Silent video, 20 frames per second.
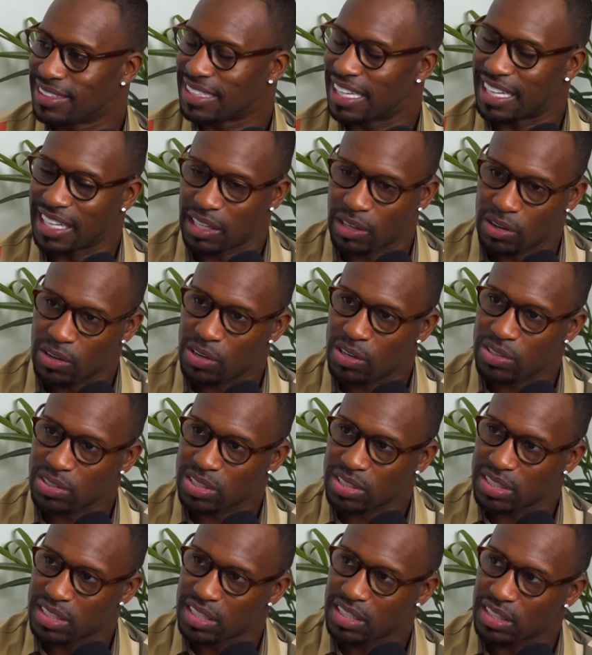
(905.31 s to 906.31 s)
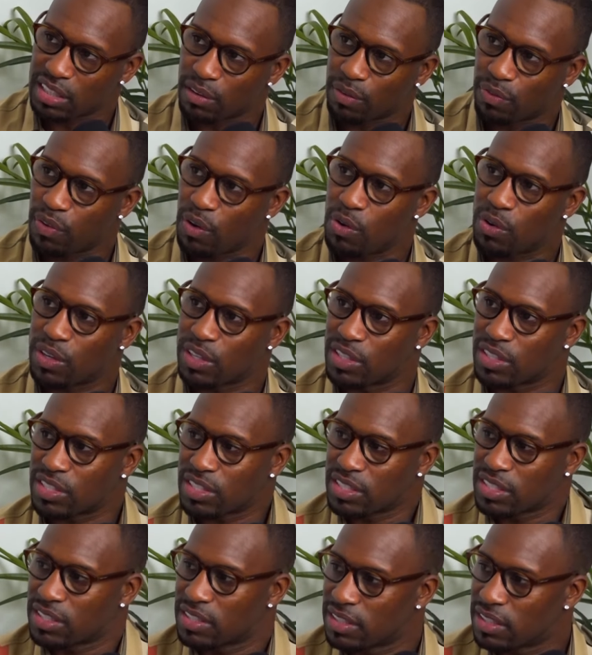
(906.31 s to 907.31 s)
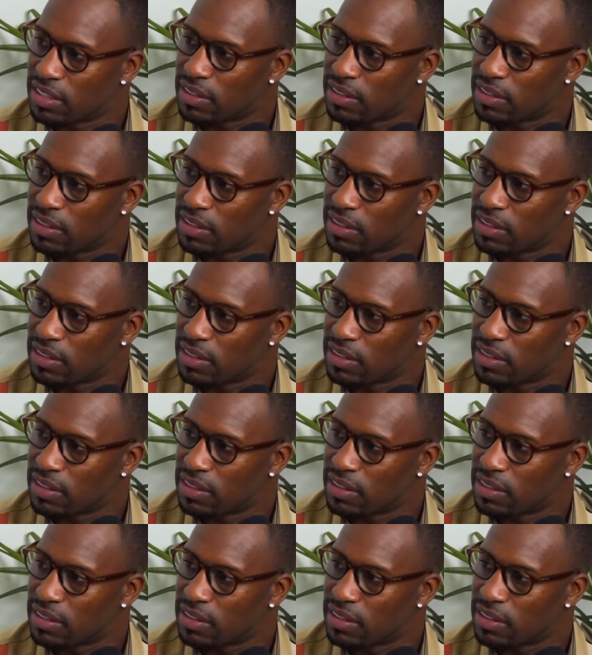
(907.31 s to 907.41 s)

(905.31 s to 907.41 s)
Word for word: They lost their focus.